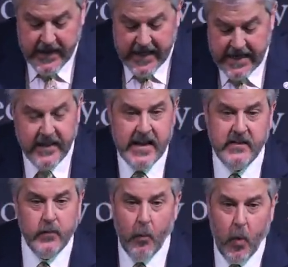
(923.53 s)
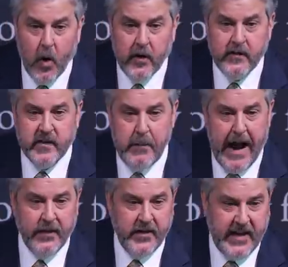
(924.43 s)
he then warns
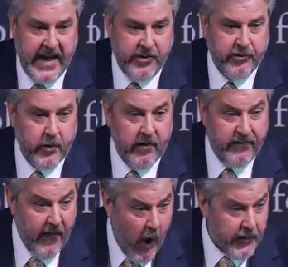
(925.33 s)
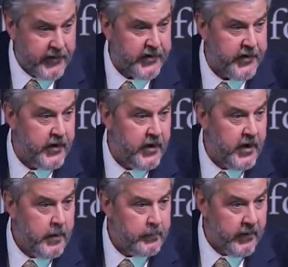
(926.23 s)
about the danger of false
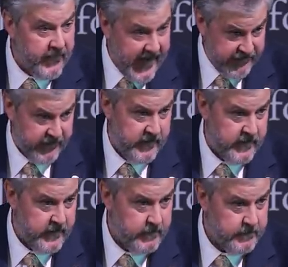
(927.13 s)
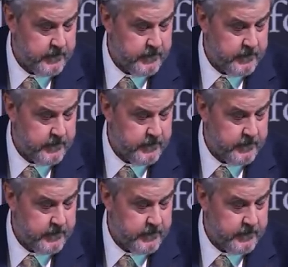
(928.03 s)
professions.